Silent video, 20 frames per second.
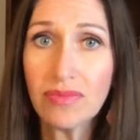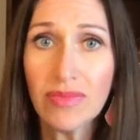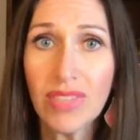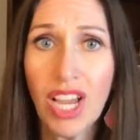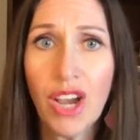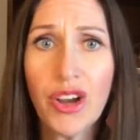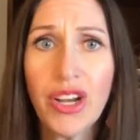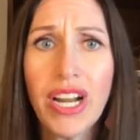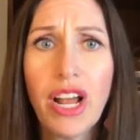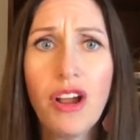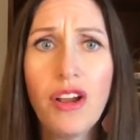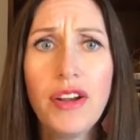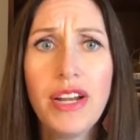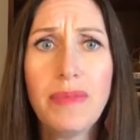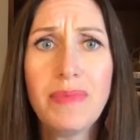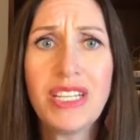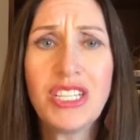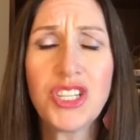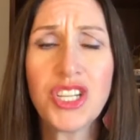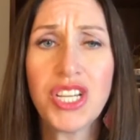All right, I already
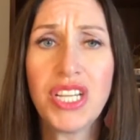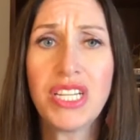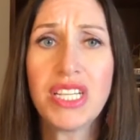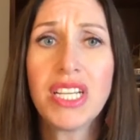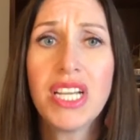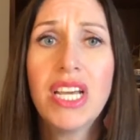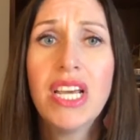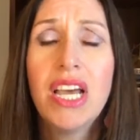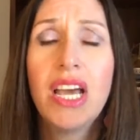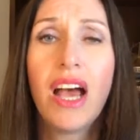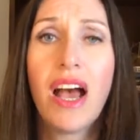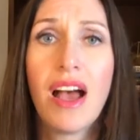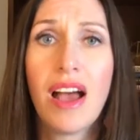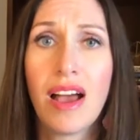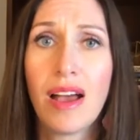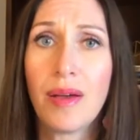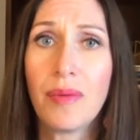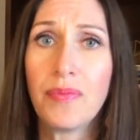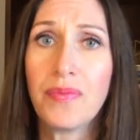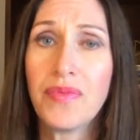mentioned
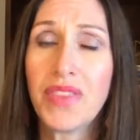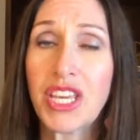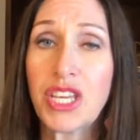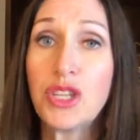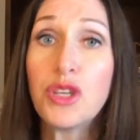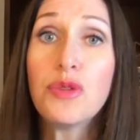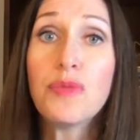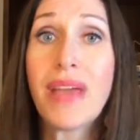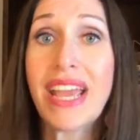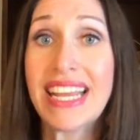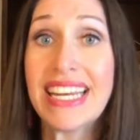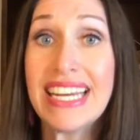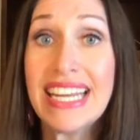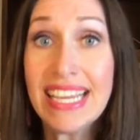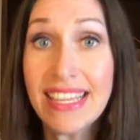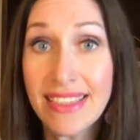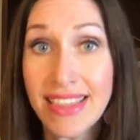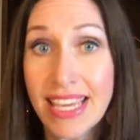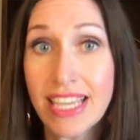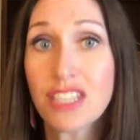that you may
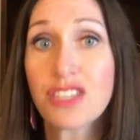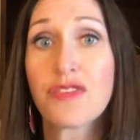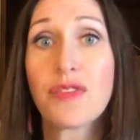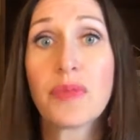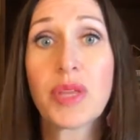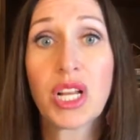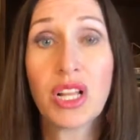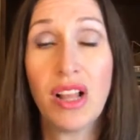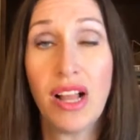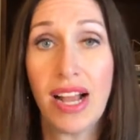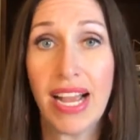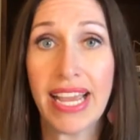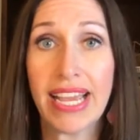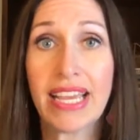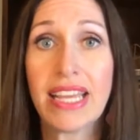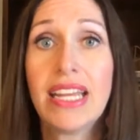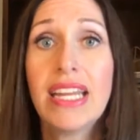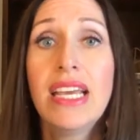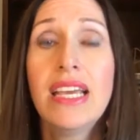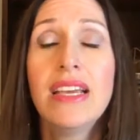need things from the client.